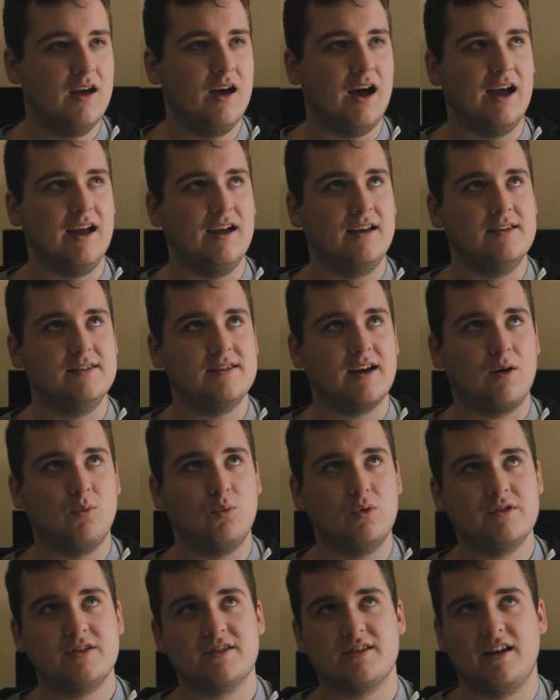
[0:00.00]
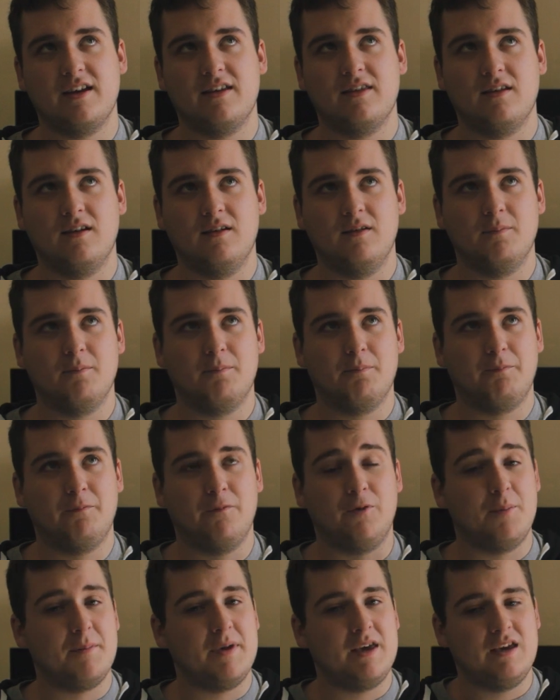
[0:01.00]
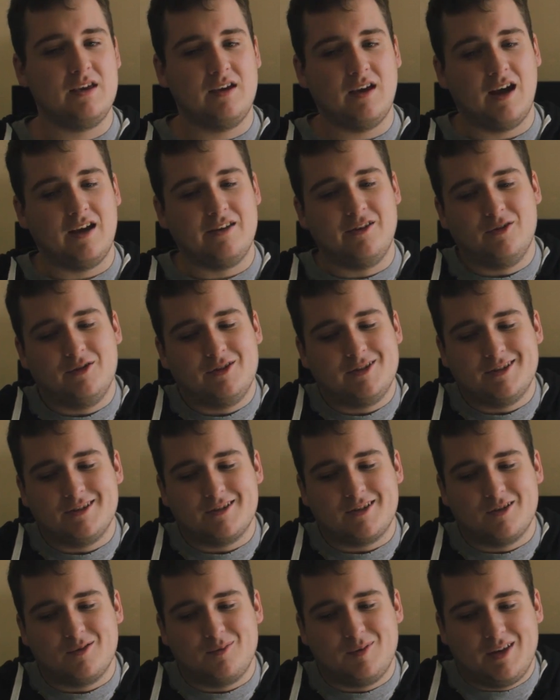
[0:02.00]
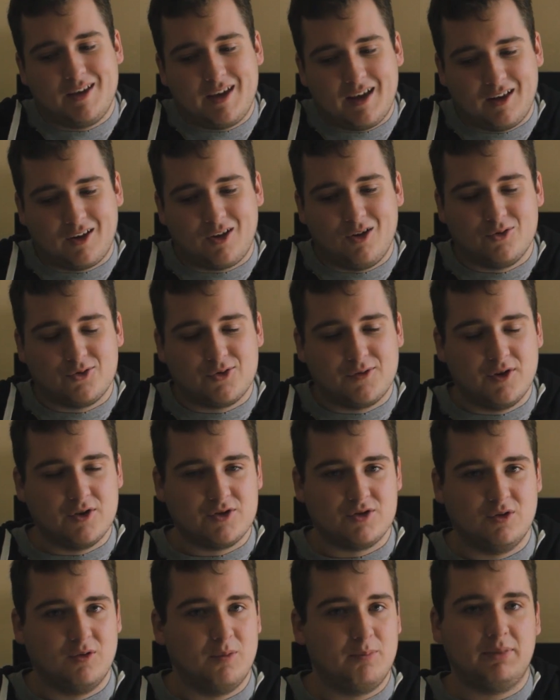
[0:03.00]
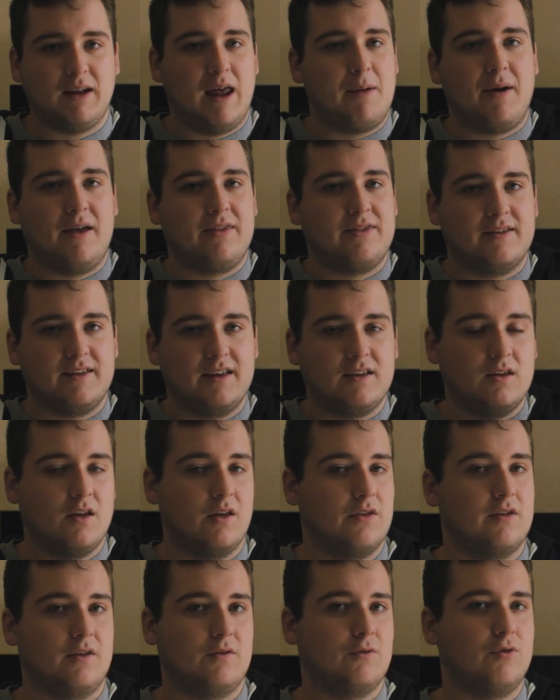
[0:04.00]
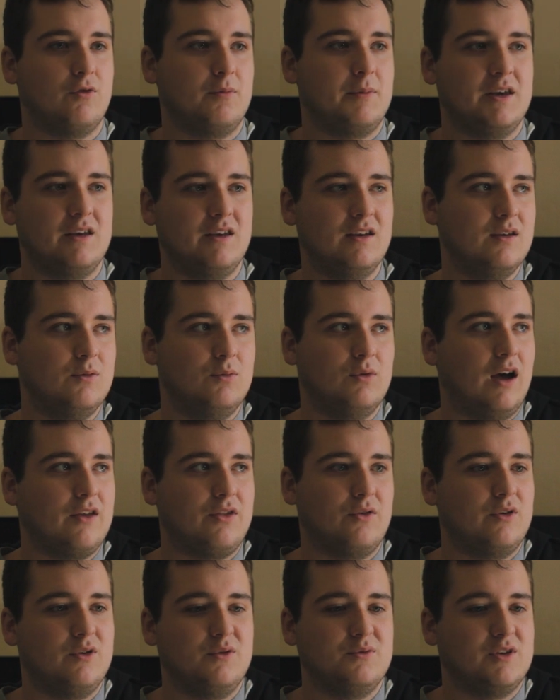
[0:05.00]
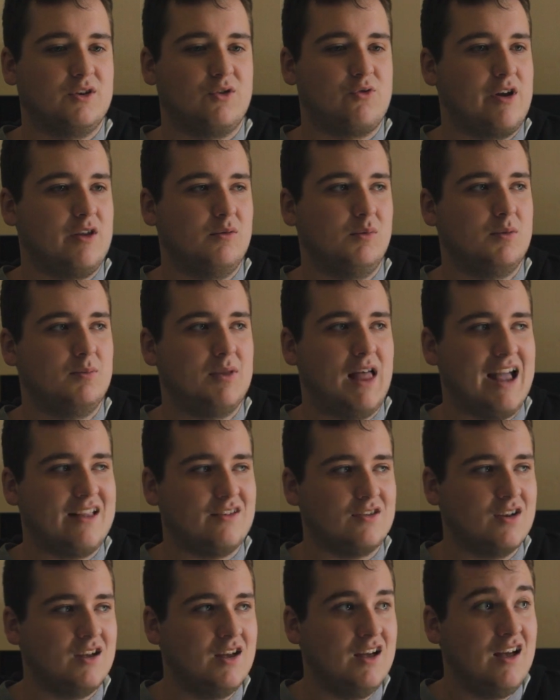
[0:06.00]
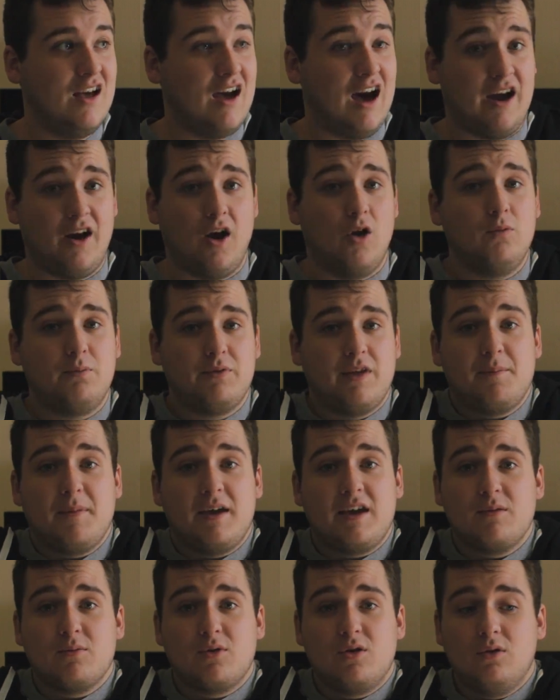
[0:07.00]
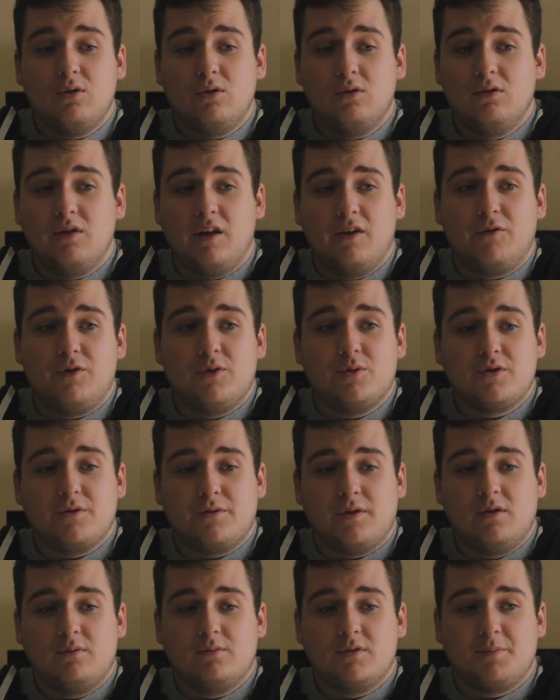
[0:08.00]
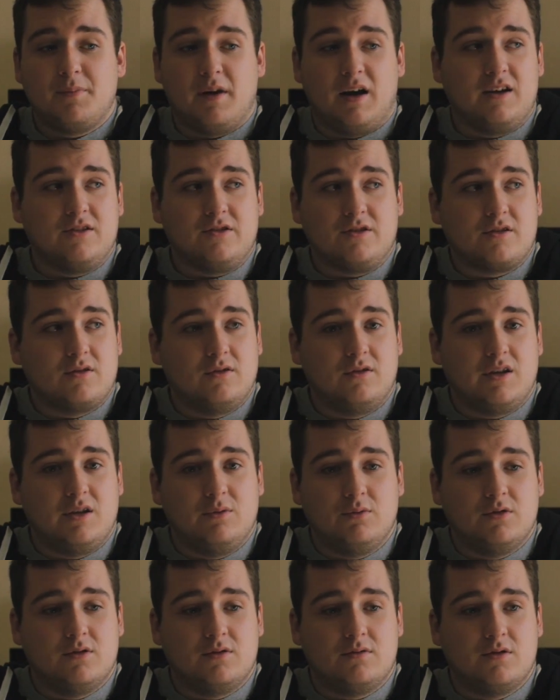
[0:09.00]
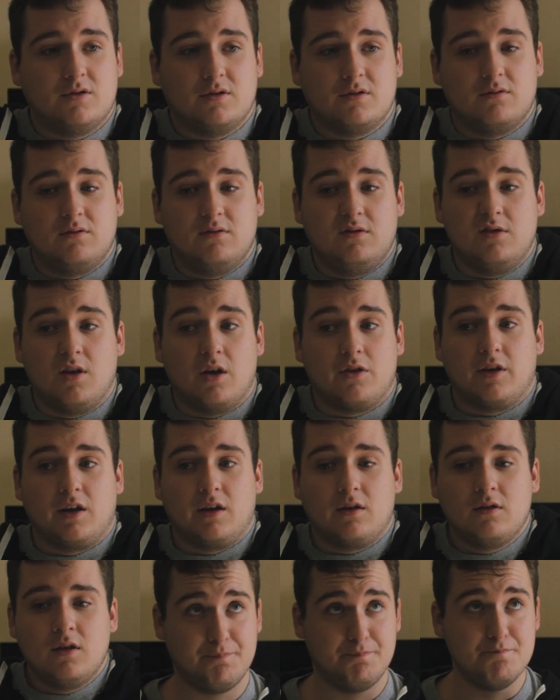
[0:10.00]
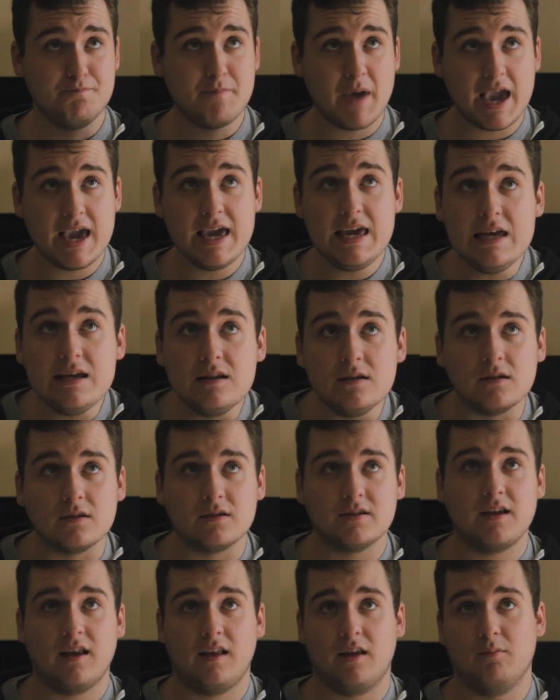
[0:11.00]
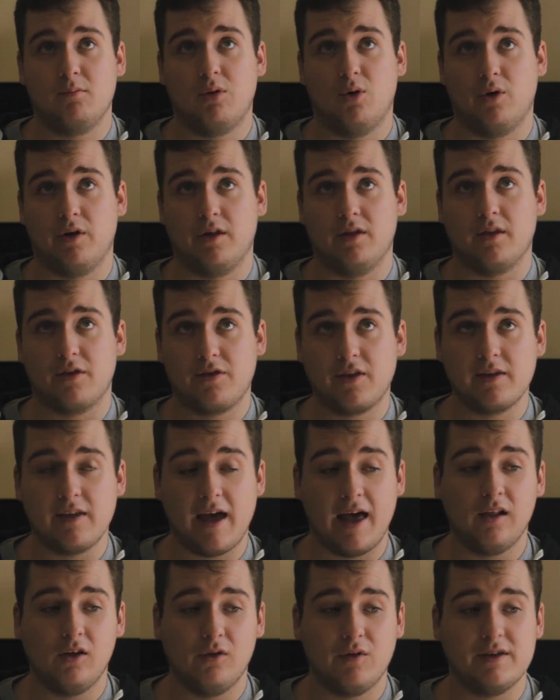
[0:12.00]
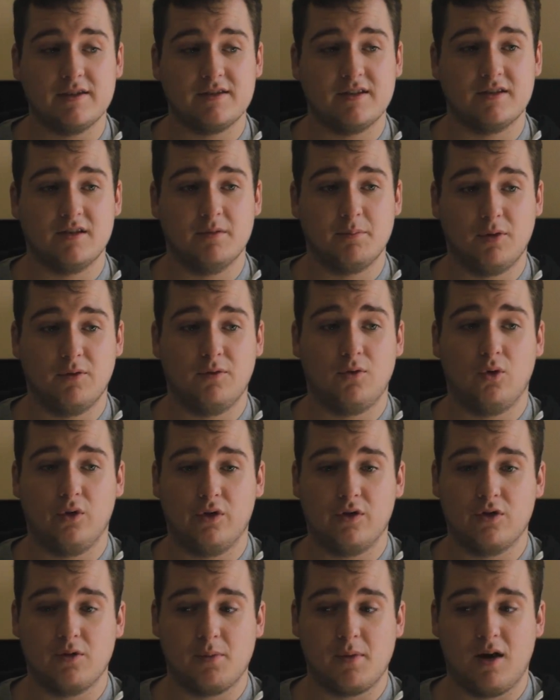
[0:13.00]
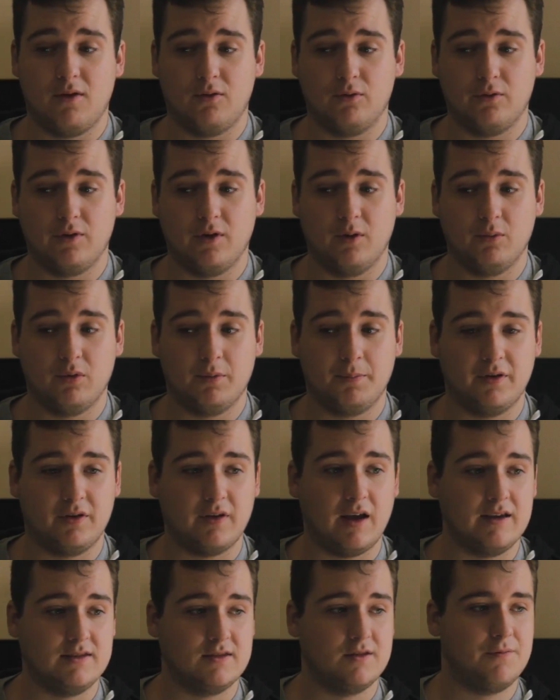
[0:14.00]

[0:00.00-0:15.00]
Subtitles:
And I would say that for me, I know this is going to be kind of controversial, Black Panther did nothing for me. I thought he was incredibly bland. I hope they make him cool in future films, but I just thought he was just nothing. Main selling point, the thing that elevates this above all the other Marvel films, besides the